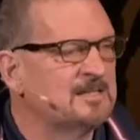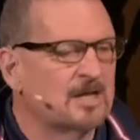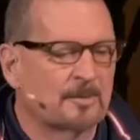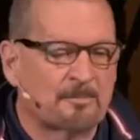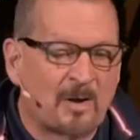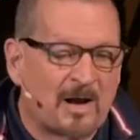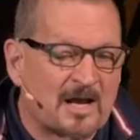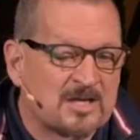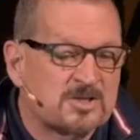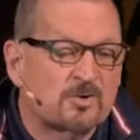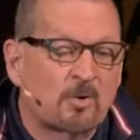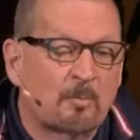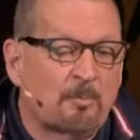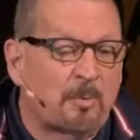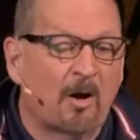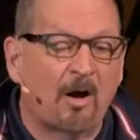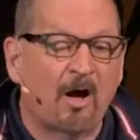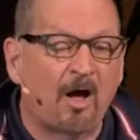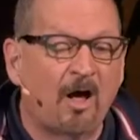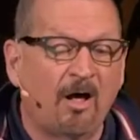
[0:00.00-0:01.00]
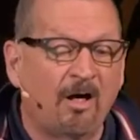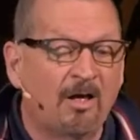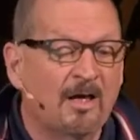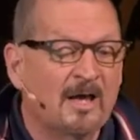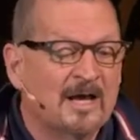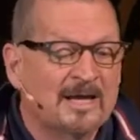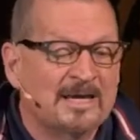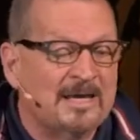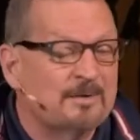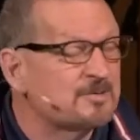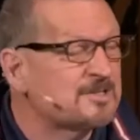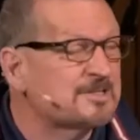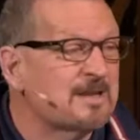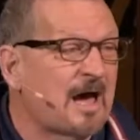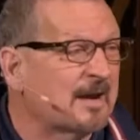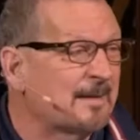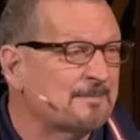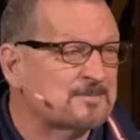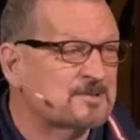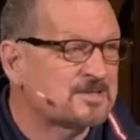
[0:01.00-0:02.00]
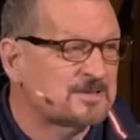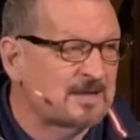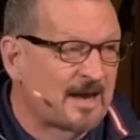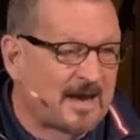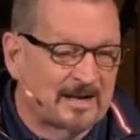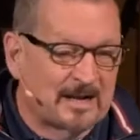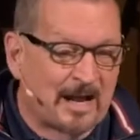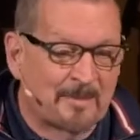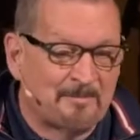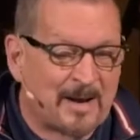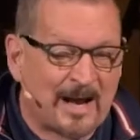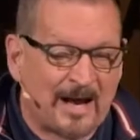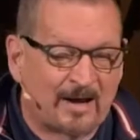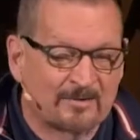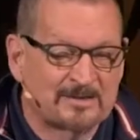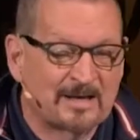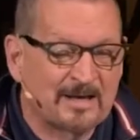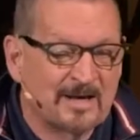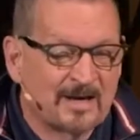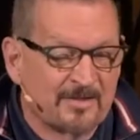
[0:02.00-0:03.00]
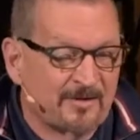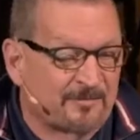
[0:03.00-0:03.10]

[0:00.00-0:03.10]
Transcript: The Apostle Paul, he was not upset about